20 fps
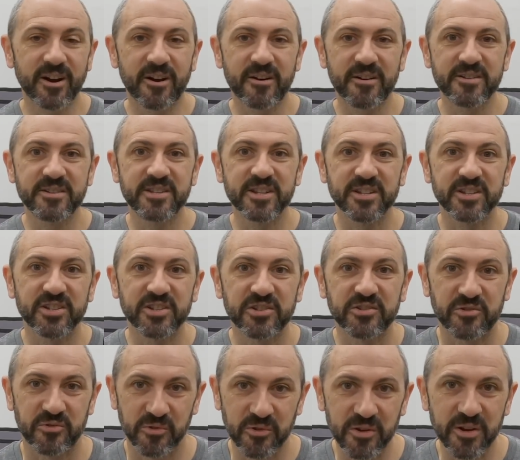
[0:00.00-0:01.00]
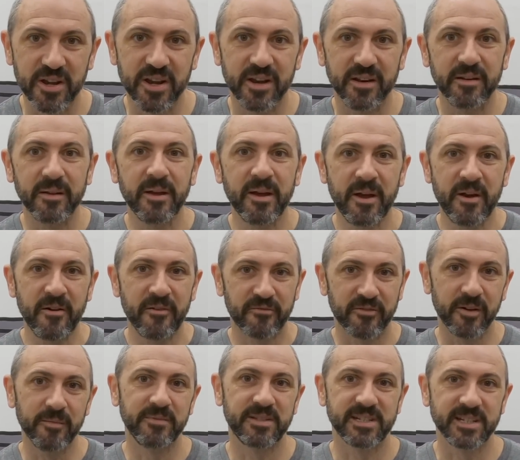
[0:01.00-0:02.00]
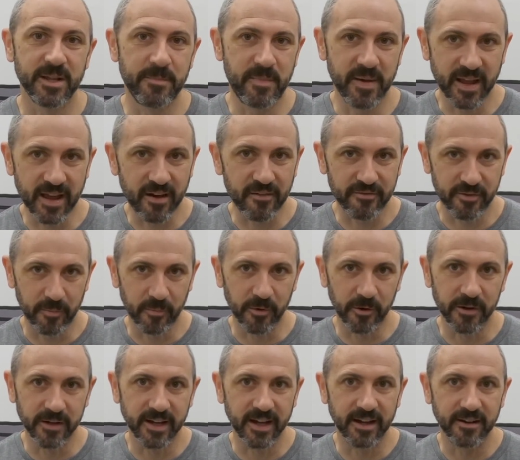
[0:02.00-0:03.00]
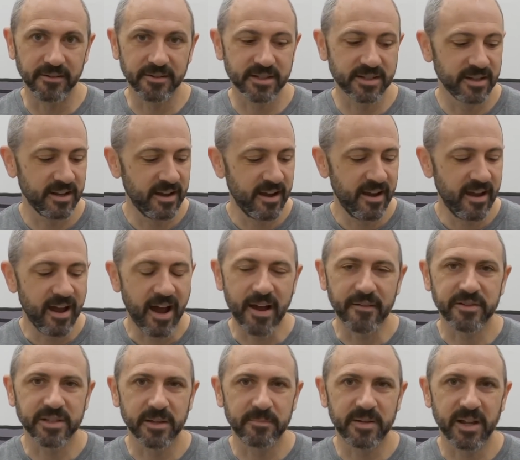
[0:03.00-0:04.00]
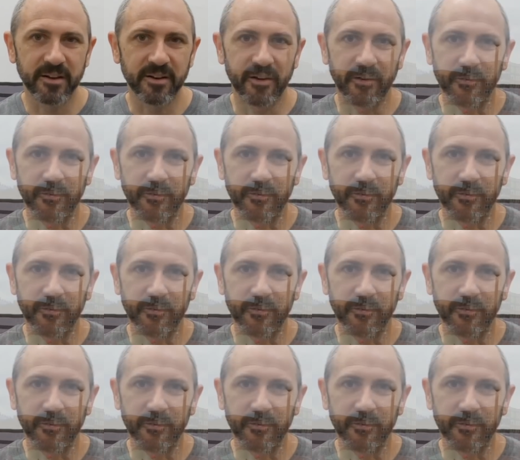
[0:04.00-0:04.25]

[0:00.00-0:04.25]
are destroyed from slipping out from Royales. I've slipped out